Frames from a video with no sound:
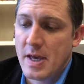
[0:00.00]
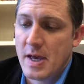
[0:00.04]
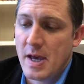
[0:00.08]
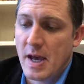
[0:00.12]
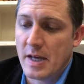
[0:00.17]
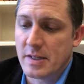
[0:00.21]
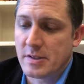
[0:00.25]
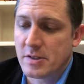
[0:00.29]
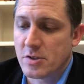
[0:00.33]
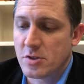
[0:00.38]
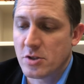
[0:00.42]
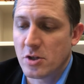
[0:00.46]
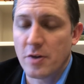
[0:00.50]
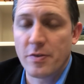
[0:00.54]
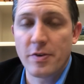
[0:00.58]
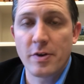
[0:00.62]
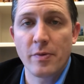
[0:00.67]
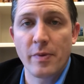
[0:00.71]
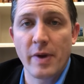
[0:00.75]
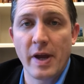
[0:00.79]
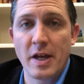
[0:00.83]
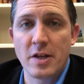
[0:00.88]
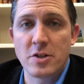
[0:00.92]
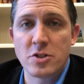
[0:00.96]
As the servant
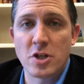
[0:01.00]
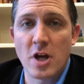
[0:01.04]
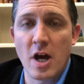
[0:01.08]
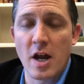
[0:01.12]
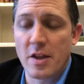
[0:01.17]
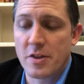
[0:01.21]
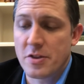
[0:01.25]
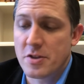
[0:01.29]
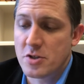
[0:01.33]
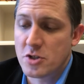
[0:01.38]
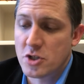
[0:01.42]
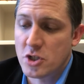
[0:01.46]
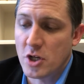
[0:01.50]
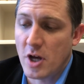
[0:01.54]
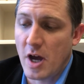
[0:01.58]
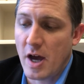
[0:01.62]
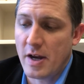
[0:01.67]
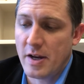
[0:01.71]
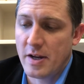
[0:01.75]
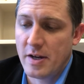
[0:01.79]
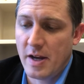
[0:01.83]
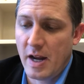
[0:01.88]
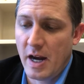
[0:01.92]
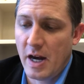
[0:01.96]
ran, Jonathan
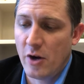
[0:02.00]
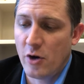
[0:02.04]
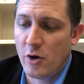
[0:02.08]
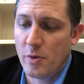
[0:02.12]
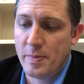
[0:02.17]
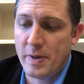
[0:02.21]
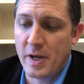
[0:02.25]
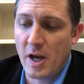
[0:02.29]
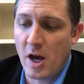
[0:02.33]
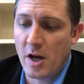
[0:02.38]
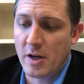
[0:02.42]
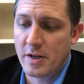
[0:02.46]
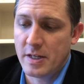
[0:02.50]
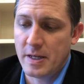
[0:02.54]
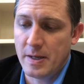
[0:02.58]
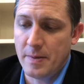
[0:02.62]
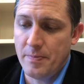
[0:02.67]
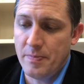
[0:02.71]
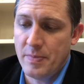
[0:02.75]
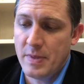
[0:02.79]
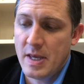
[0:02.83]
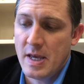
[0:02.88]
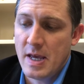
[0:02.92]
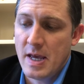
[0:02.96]
shot an arrow beyond him.
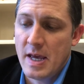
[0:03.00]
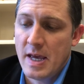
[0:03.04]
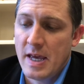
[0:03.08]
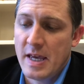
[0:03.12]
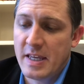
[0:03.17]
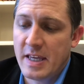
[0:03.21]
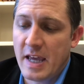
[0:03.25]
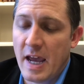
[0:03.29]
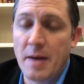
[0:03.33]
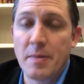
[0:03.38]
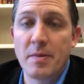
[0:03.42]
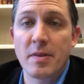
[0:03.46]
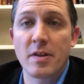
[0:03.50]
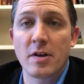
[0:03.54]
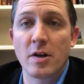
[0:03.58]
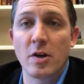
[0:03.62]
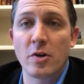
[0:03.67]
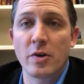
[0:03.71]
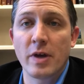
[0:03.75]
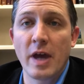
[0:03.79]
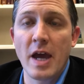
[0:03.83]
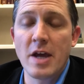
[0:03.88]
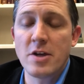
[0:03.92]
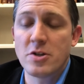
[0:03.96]
He came to the
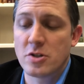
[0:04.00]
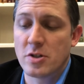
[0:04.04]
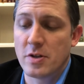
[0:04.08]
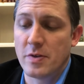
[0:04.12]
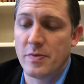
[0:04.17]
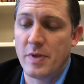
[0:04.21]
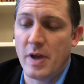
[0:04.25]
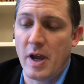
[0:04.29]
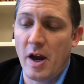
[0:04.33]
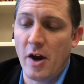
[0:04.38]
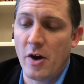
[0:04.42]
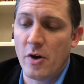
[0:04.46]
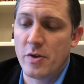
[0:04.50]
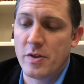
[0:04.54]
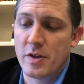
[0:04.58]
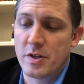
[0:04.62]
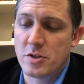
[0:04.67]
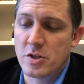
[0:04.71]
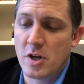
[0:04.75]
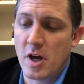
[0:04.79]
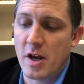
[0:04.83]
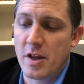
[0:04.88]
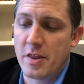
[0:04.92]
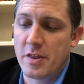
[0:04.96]
location of the arrow that
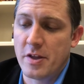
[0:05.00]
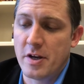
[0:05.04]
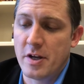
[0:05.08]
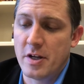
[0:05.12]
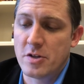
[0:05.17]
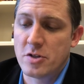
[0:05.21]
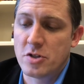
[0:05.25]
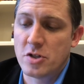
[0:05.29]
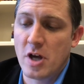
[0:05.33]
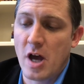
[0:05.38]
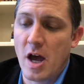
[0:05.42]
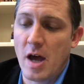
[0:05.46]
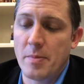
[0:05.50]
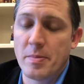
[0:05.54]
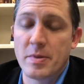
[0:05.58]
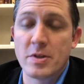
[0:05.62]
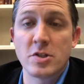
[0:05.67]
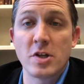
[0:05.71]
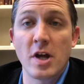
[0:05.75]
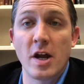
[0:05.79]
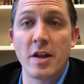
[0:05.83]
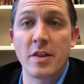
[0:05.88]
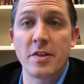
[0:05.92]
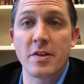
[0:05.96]
Jonathan had shot, but
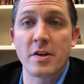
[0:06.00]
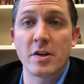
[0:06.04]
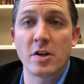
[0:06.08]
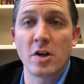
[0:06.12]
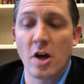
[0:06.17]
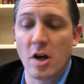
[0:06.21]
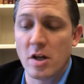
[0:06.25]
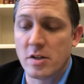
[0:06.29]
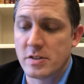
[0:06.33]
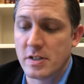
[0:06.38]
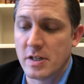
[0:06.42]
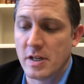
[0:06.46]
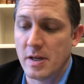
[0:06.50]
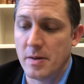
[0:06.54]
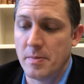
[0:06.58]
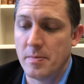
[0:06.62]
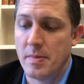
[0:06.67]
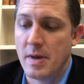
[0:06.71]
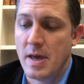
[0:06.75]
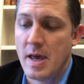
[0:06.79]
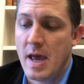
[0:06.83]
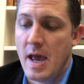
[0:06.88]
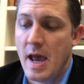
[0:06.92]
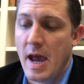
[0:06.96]
Jonathan called to him
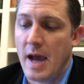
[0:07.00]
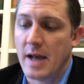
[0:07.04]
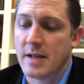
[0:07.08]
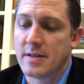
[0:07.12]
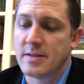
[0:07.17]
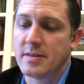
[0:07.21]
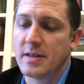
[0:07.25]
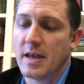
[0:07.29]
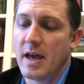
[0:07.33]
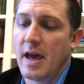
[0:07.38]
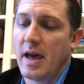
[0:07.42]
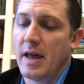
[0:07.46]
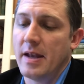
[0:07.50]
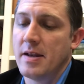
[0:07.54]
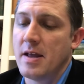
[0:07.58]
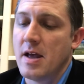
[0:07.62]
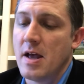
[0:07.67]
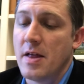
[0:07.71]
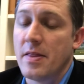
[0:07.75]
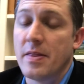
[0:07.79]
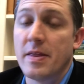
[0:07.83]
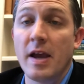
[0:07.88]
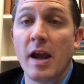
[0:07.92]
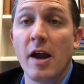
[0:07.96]
and said,
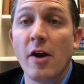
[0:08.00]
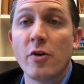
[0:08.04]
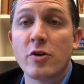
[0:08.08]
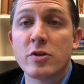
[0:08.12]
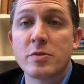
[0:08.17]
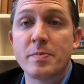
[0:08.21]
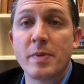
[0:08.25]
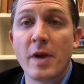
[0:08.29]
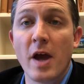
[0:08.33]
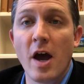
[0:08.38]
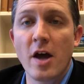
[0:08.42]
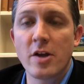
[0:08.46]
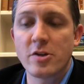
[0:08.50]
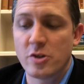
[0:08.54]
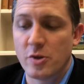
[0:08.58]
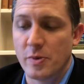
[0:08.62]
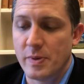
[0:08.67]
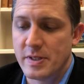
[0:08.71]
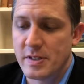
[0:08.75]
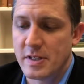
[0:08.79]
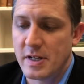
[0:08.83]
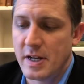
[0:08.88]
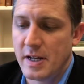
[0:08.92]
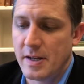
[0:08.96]
"The arrow's beyond you,
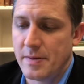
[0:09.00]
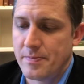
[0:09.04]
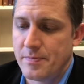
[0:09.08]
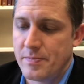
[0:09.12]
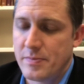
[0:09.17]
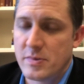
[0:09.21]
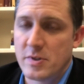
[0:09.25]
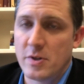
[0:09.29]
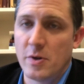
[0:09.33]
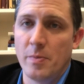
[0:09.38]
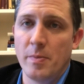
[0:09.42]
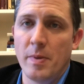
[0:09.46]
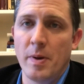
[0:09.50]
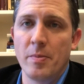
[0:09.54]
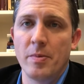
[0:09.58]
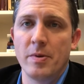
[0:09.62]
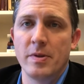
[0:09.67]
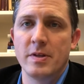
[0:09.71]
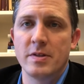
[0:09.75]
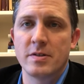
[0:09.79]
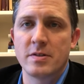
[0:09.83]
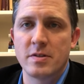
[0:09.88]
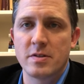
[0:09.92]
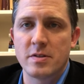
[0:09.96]
isn't it?" So remember,
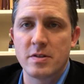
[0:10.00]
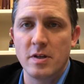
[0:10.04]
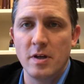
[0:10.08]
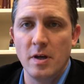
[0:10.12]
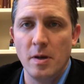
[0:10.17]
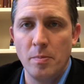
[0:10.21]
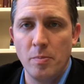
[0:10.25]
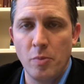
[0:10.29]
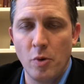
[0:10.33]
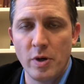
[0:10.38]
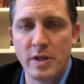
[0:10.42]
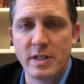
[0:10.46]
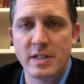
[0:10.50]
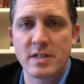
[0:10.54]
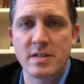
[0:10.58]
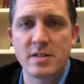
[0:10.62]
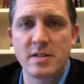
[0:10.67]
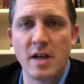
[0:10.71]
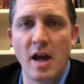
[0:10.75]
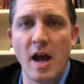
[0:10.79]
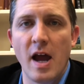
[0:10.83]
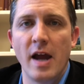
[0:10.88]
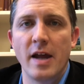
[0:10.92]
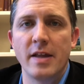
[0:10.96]
this is the appointed
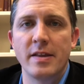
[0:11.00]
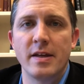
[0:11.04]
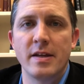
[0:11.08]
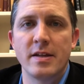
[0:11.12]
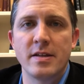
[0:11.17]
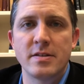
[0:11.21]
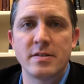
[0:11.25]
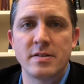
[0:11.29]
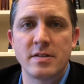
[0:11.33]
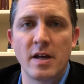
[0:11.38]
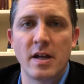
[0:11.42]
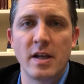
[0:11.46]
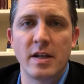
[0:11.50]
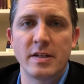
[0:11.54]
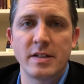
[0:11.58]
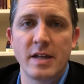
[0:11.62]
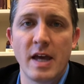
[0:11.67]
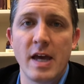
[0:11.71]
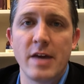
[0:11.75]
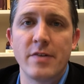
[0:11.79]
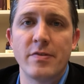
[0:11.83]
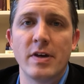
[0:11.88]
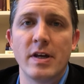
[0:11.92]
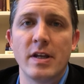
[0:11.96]
sign that he's telling
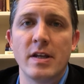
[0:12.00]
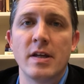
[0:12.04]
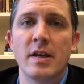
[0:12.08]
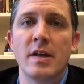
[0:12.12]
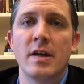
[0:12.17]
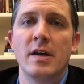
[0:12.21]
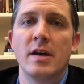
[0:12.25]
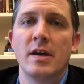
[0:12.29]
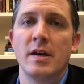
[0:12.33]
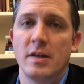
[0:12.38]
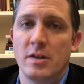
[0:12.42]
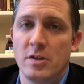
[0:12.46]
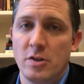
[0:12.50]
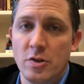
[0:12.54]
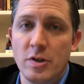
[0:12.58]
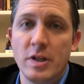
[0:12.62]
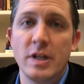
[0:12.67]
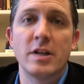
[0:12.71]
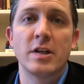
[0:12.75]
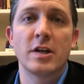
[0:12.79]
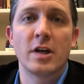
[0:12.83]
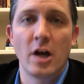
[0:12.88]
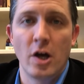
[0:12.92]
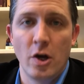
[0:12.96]
David, "You
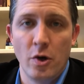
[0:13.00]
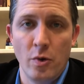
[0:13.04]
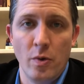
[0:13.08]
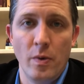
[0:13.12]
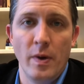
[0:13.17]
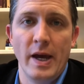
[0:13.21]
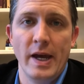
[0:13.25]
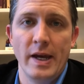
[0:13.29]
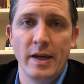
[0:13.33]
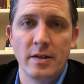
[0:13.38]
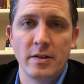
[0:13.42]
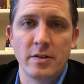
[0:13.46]
need to go away.